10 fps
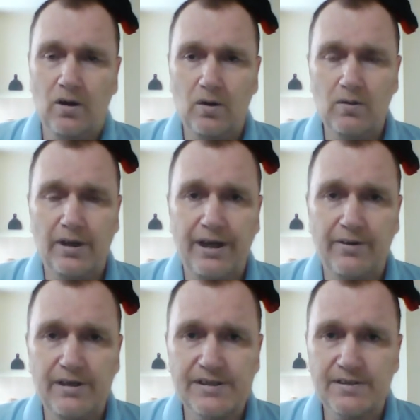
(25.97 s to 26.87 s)
All I
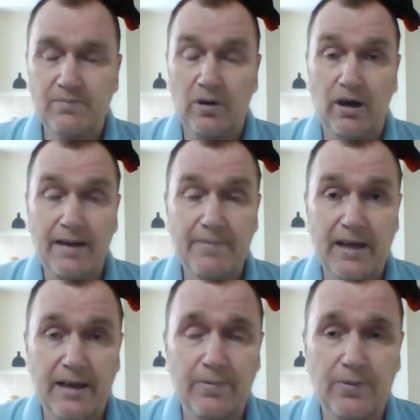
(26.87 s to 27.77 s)
know is what I am
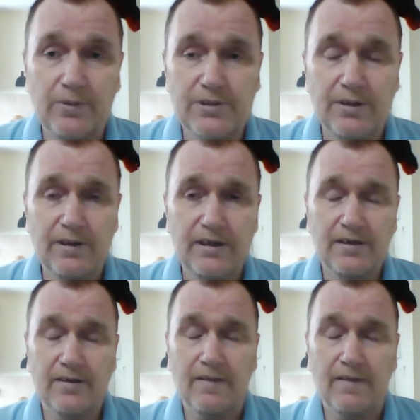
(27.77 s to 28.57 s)
capable of doing